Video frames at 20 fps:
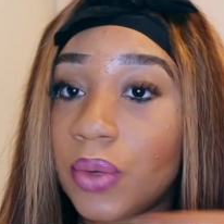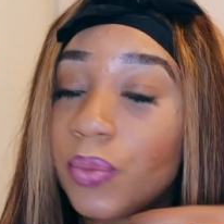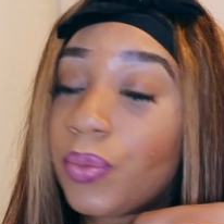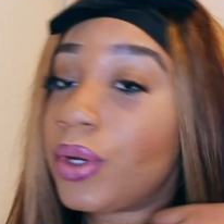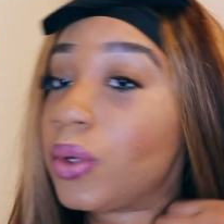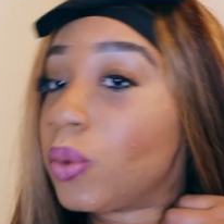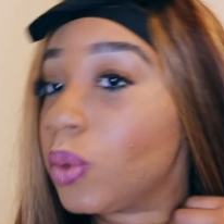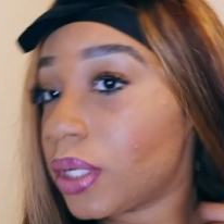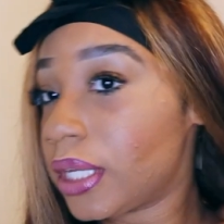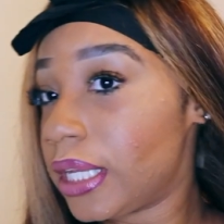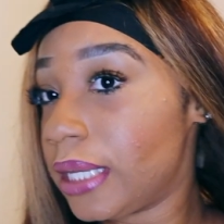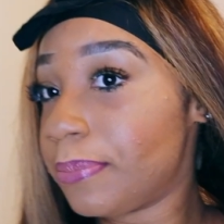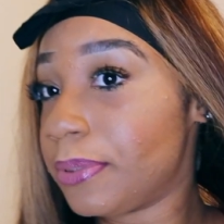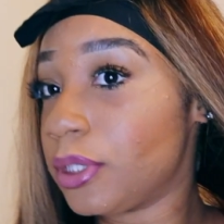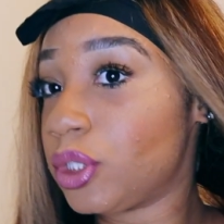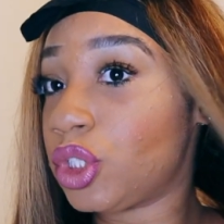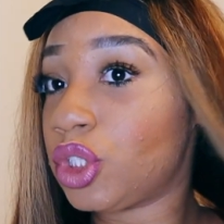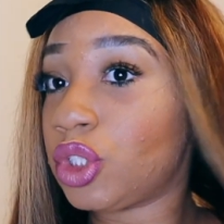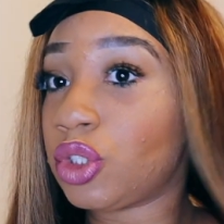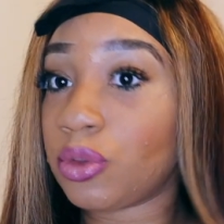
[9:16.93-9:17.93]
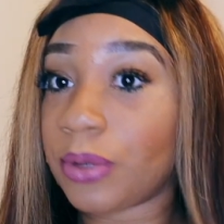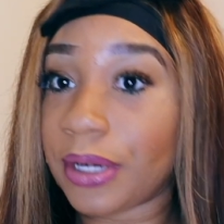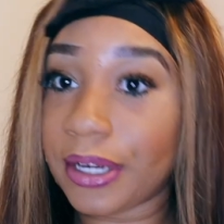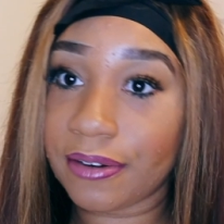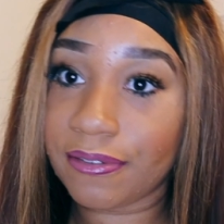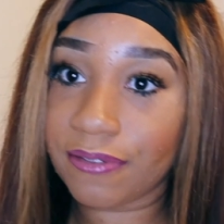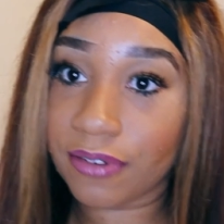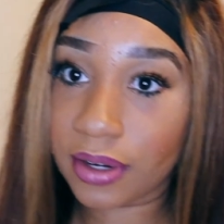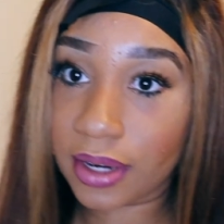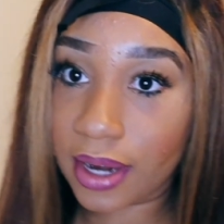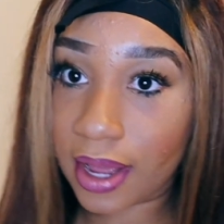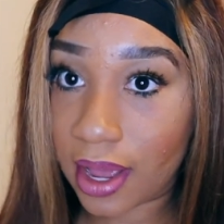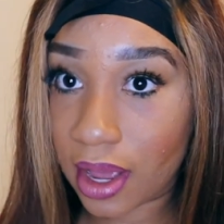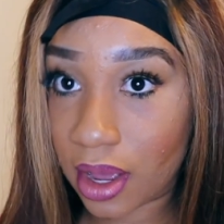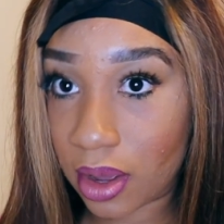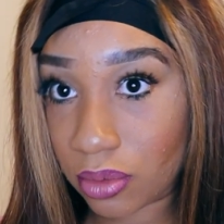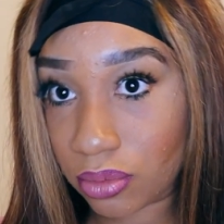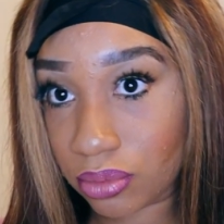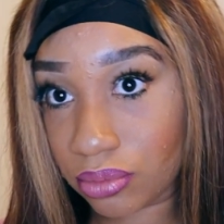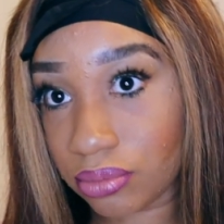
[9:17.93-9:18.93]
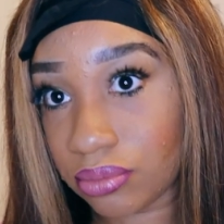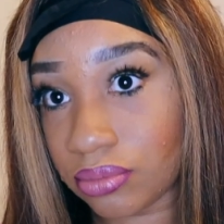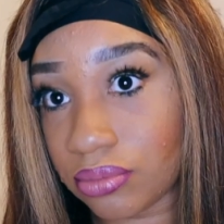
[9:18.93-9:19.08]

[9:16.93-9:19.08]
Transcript: we're gonna keep it straight for now.